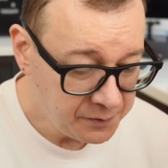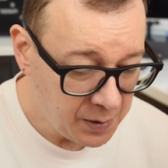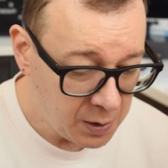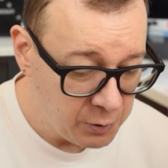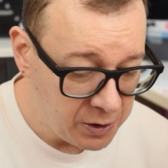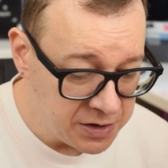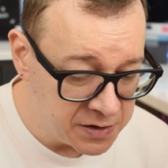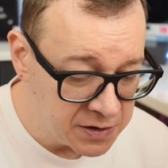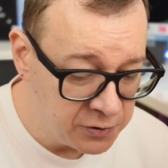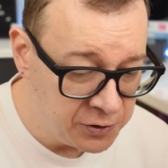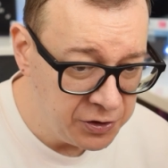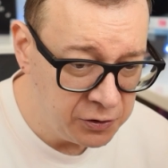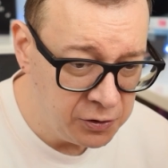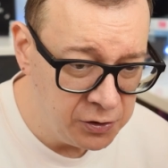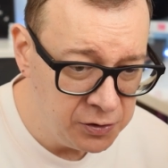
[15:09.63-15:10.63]
we're just
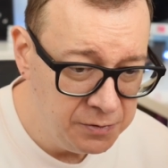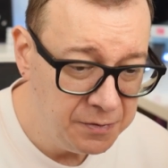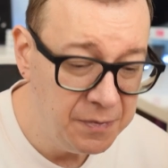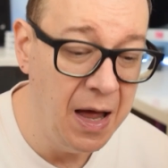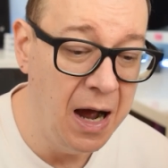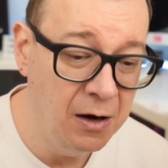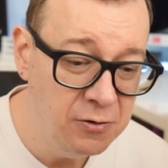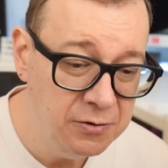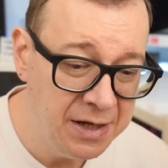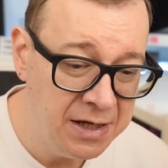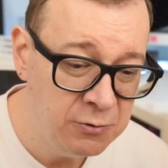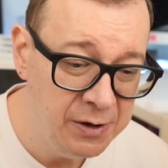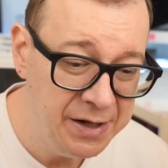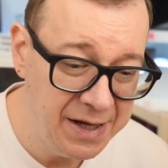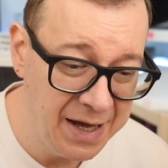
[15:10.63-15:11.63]
going to, now
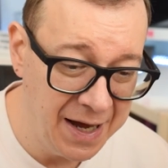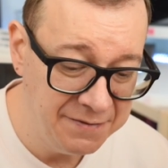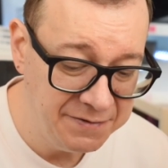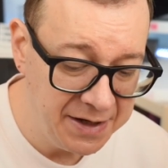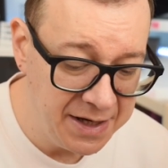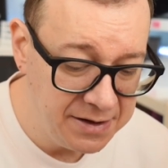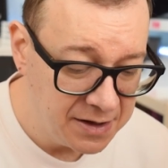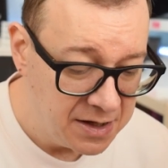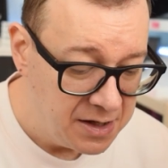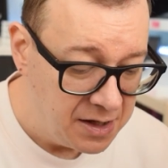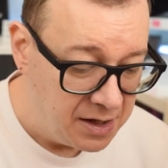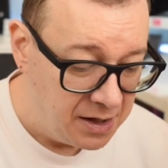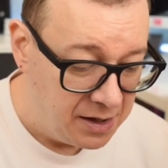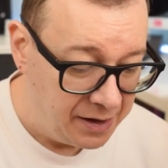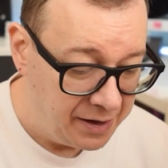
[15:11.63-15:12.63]
that we have that,
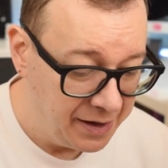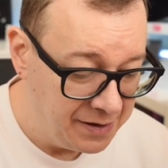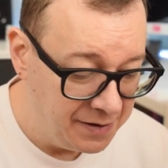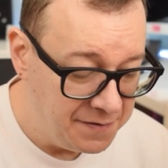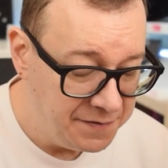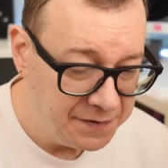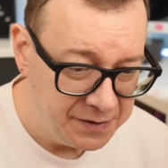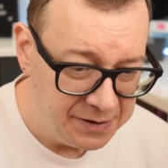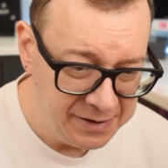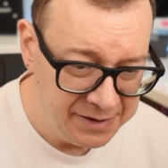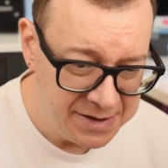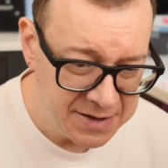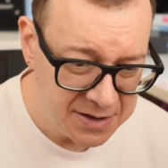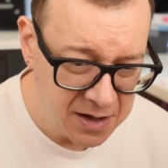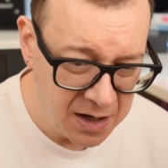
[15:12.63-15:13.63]
have
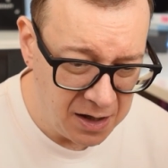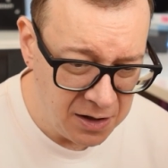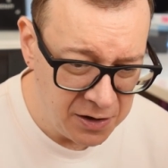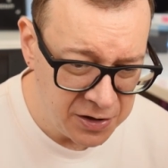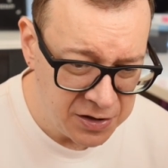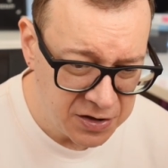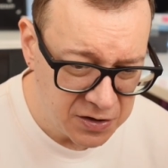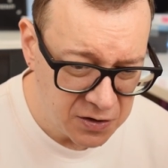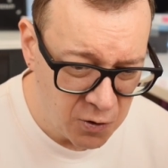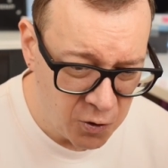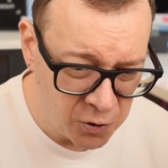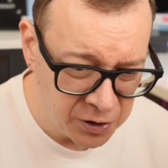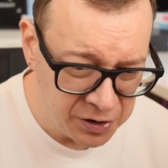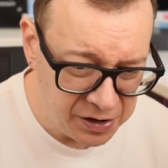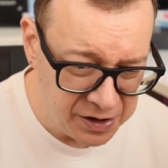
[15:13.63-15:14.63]
this colors
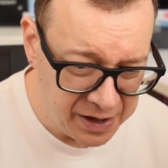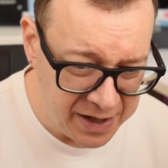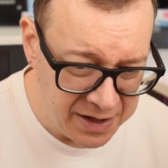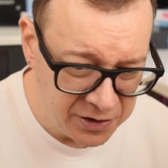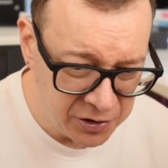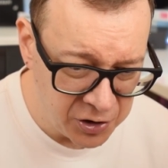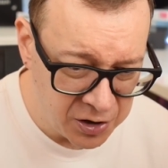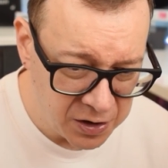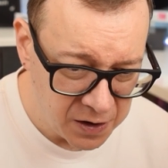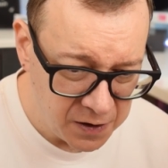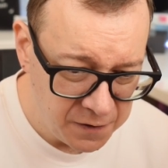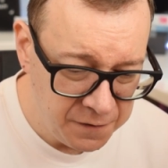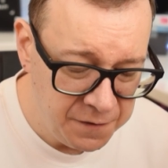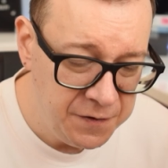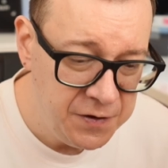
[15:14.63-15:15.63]
coordinator
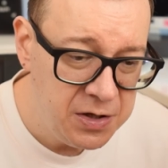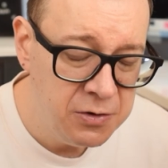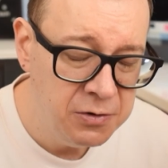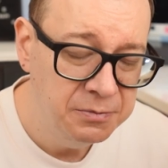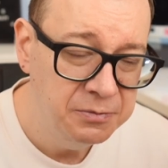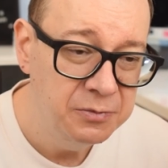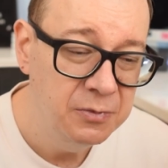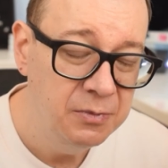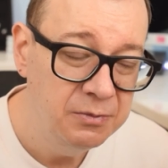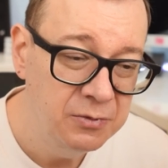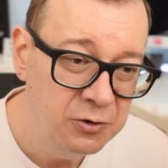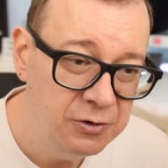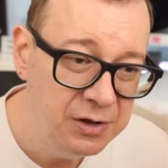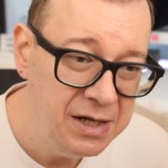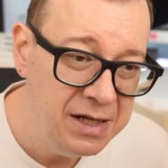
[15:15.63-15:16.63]
view.
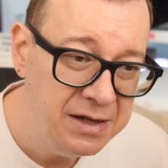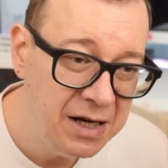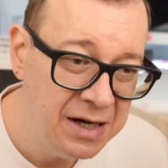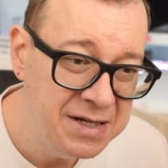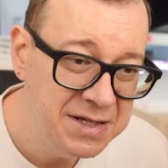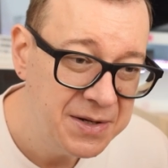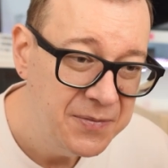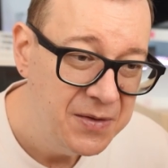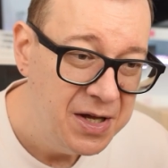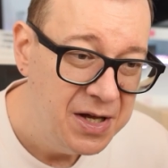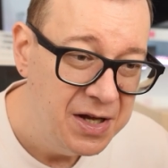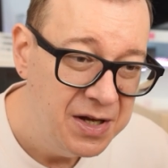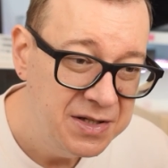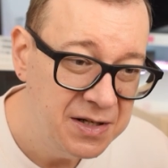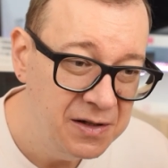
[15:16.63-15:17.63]
Really nice.
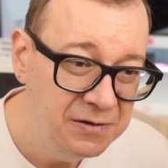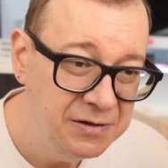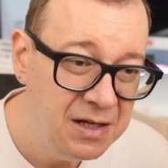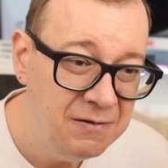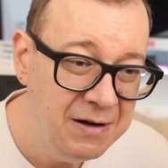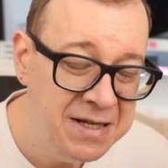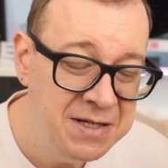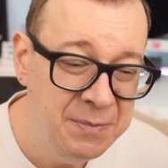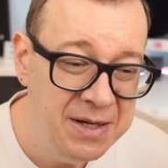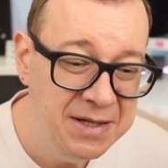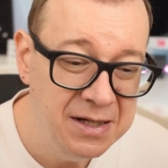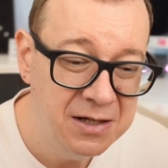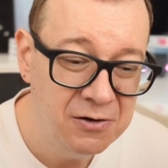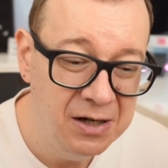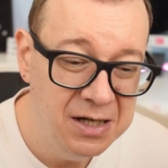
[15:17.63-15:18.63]
So now let's build
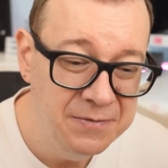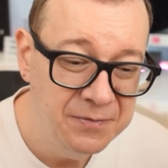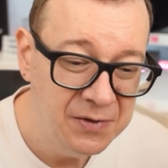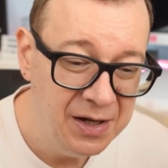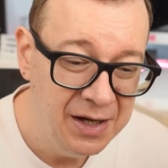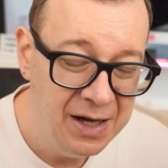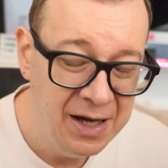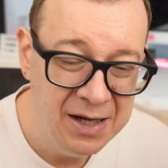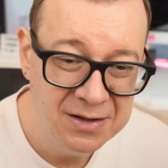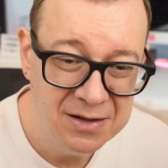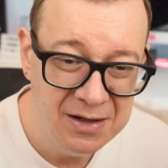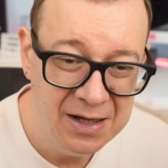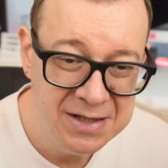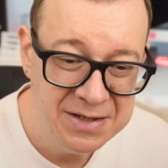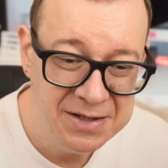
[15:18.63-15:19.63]
and run, and
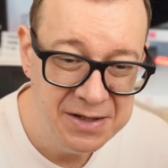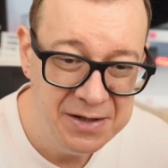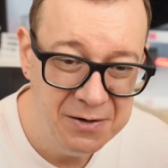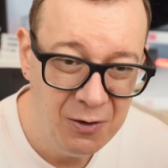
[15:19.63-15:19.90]
let's see